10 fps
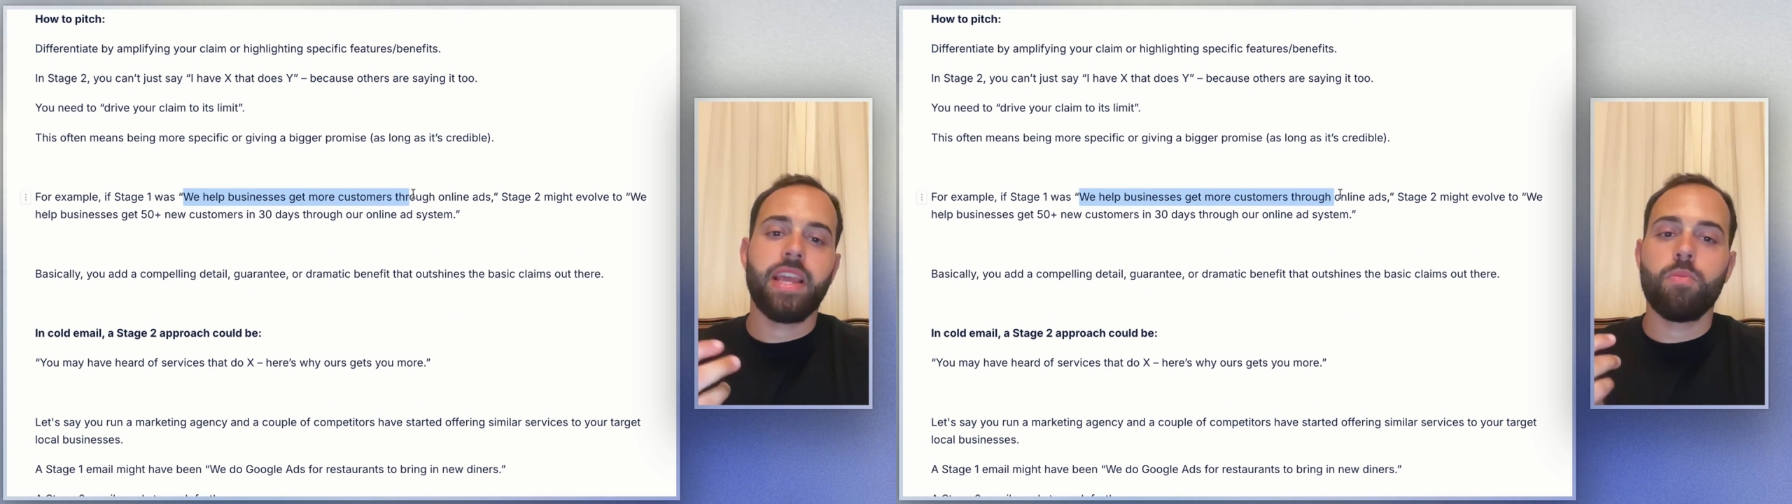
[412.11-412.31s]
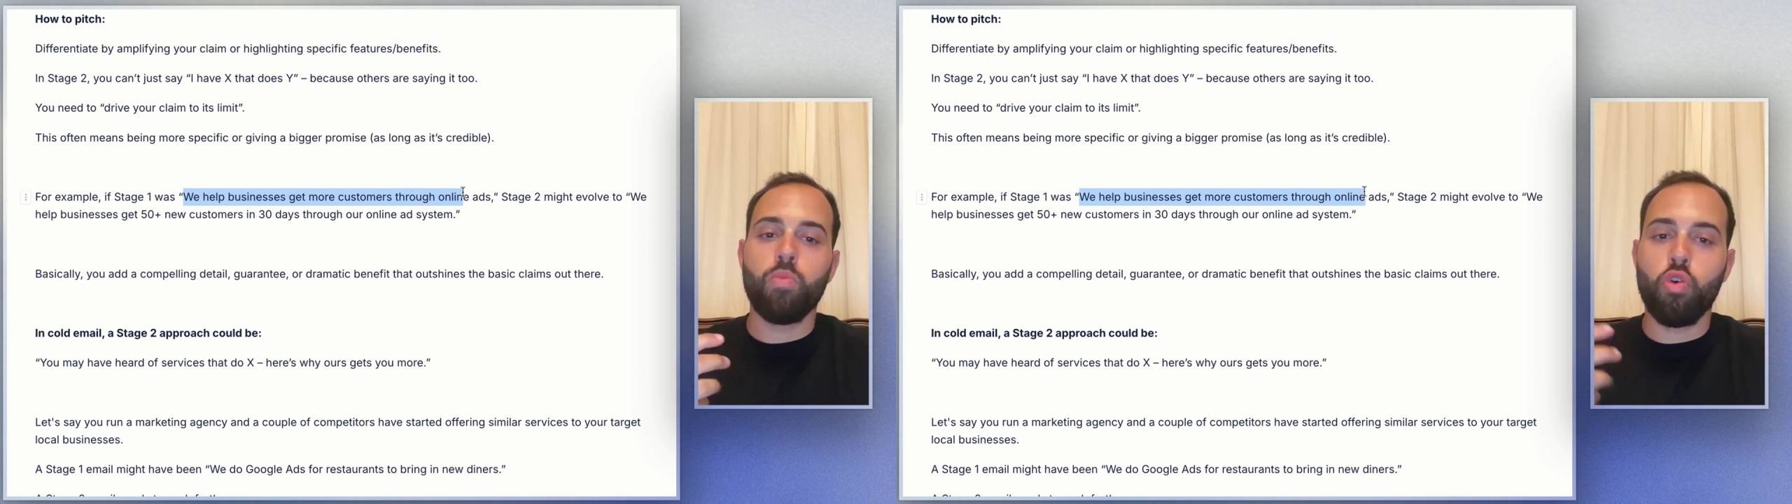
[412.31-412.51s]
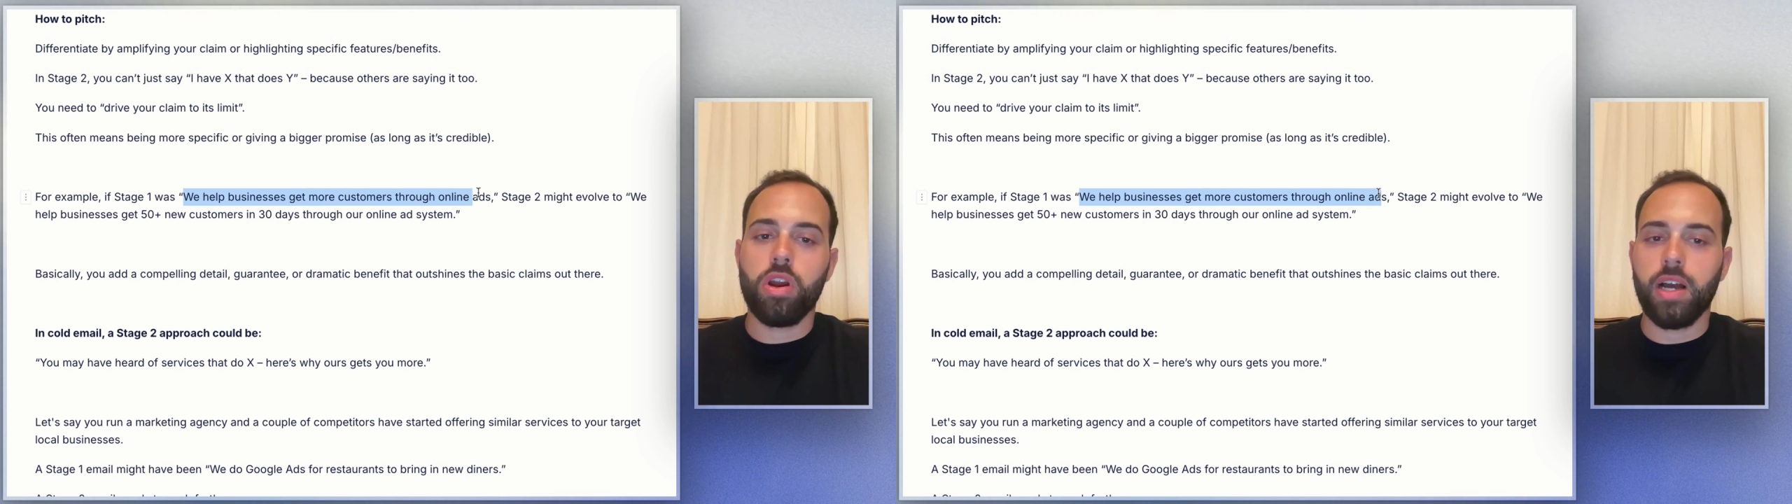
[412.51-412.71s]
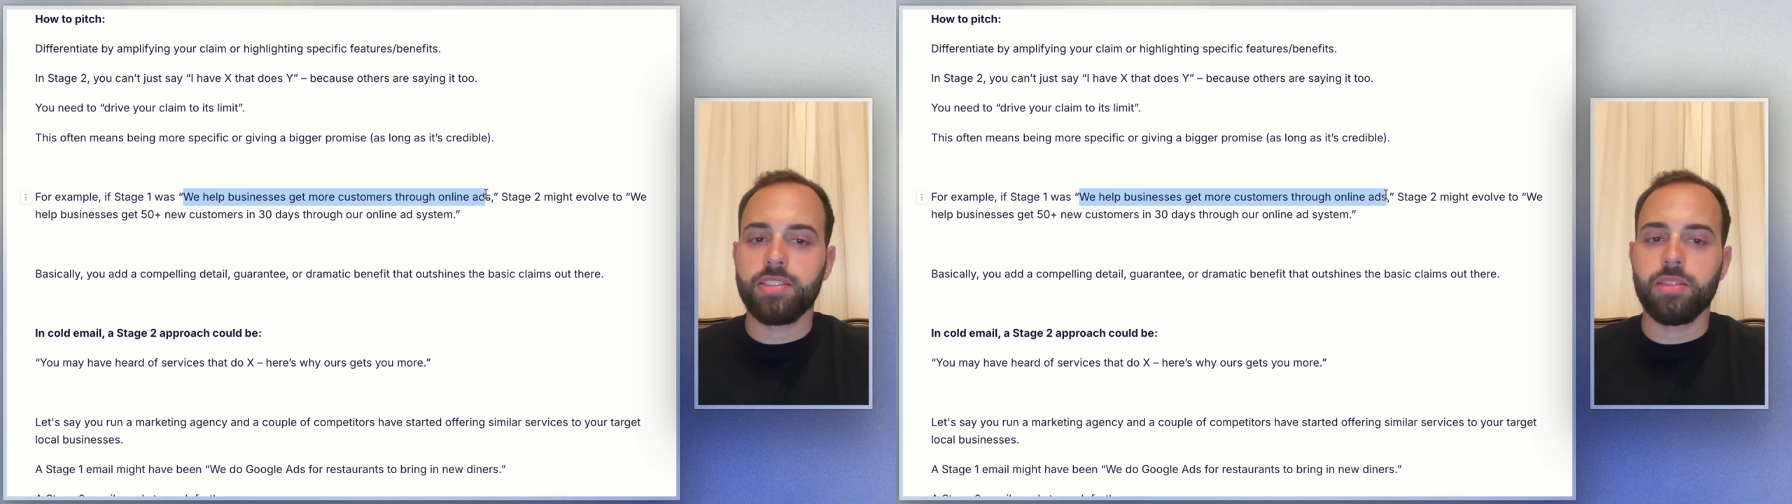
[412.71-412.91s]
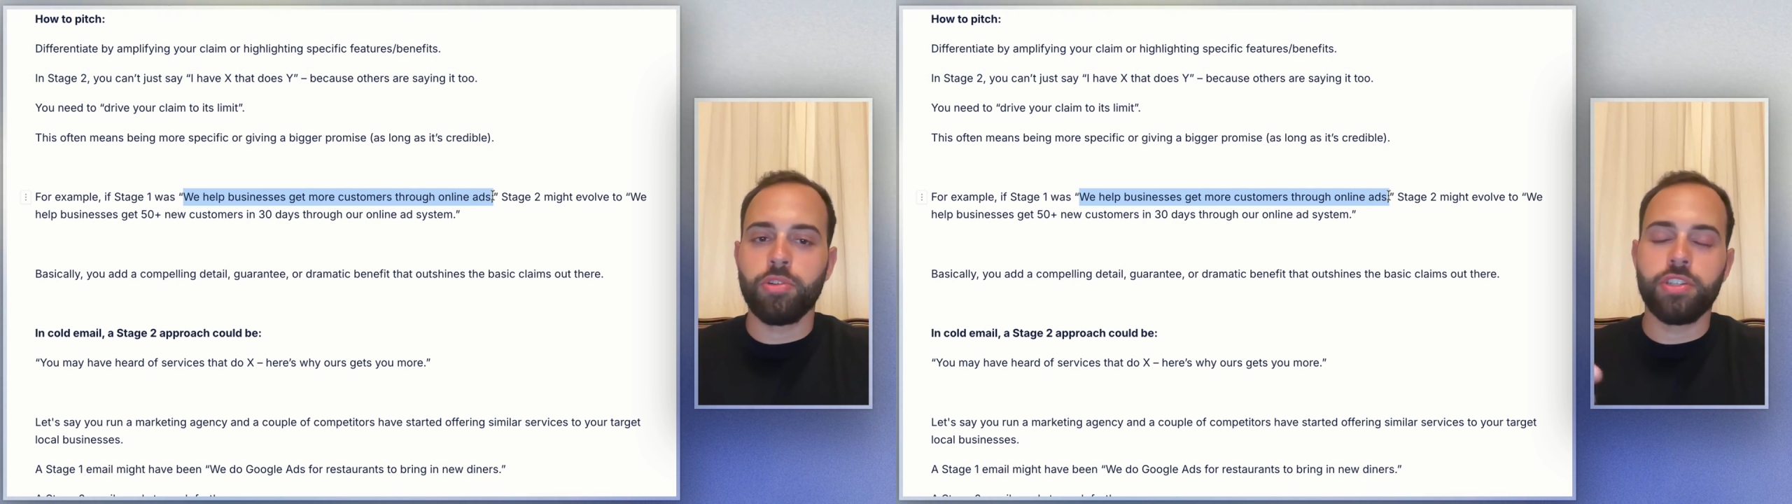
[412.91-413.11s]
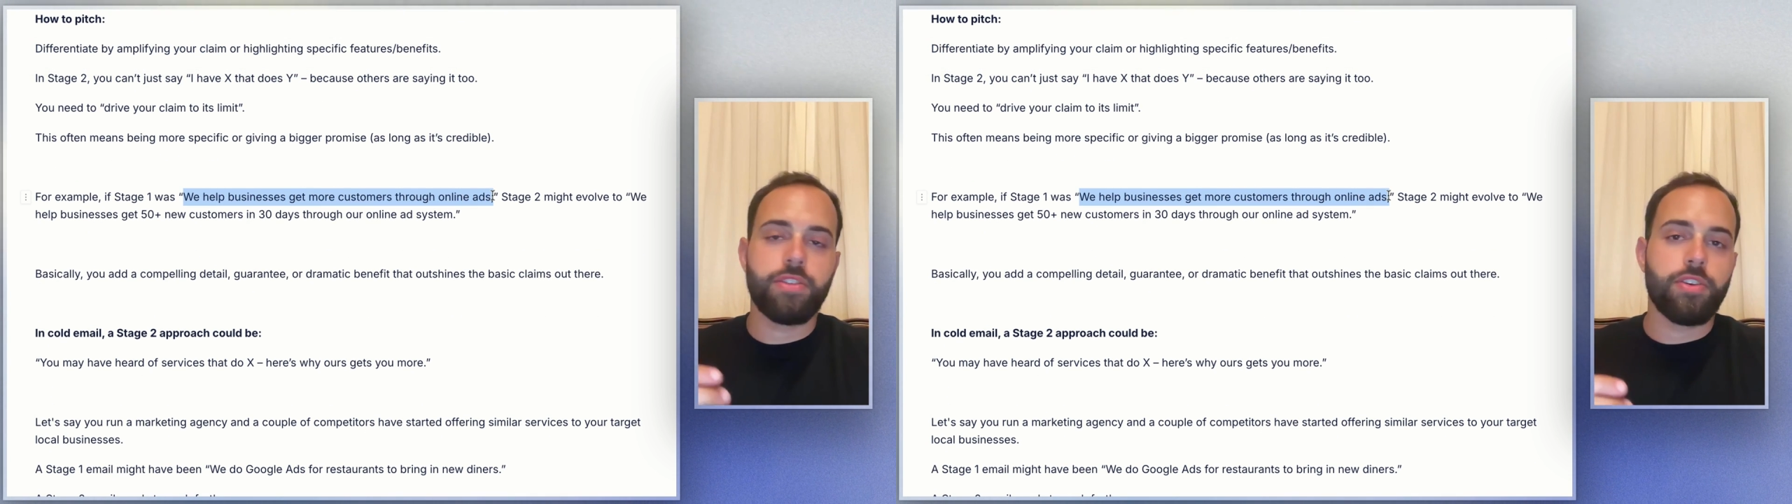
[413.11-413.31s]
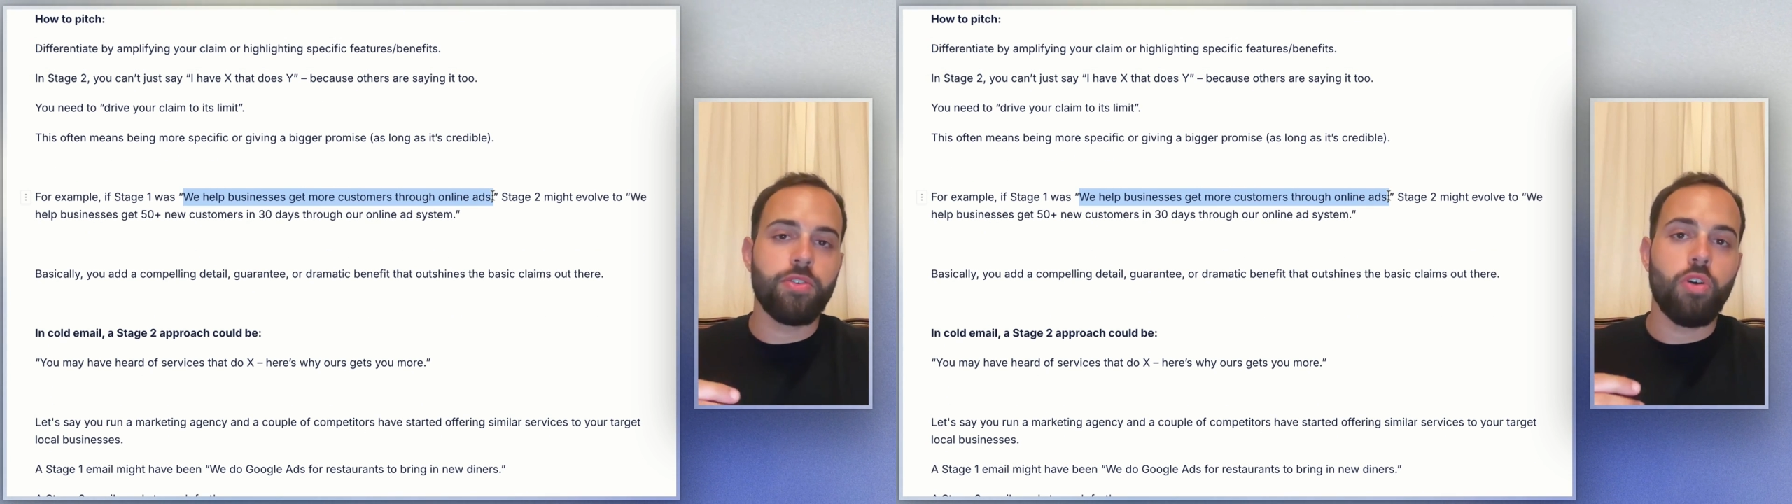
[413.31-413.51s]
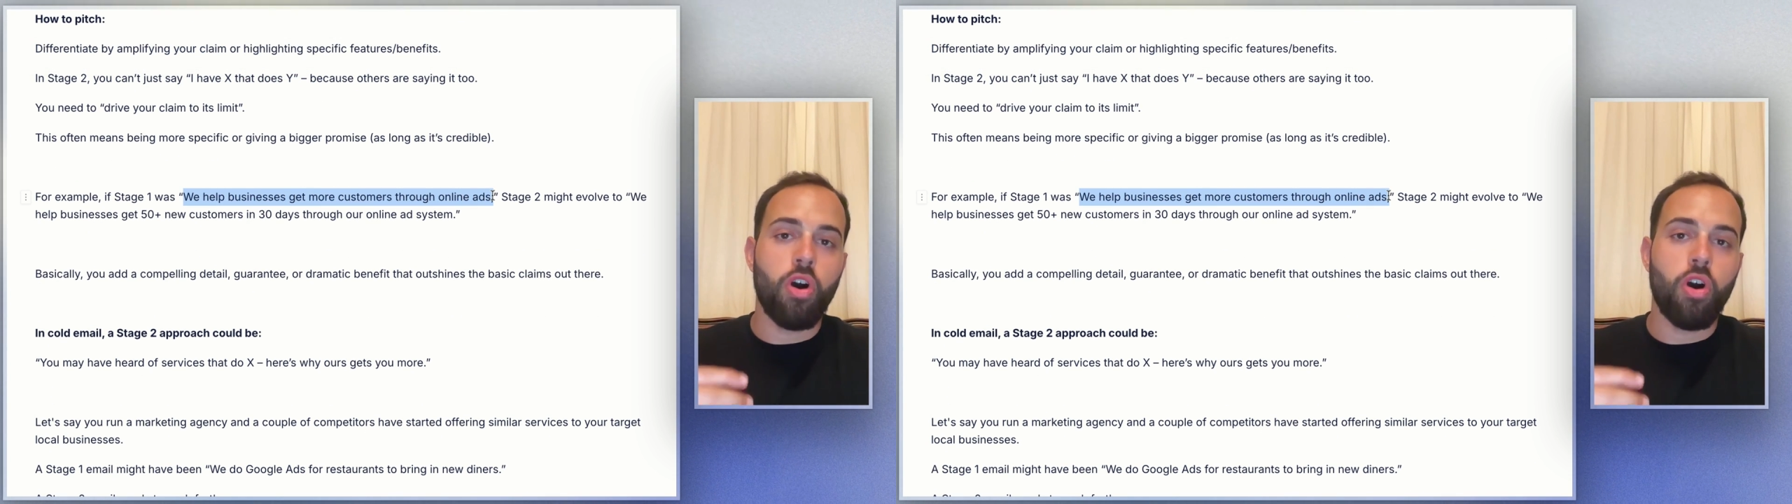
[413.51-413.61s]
get more customers through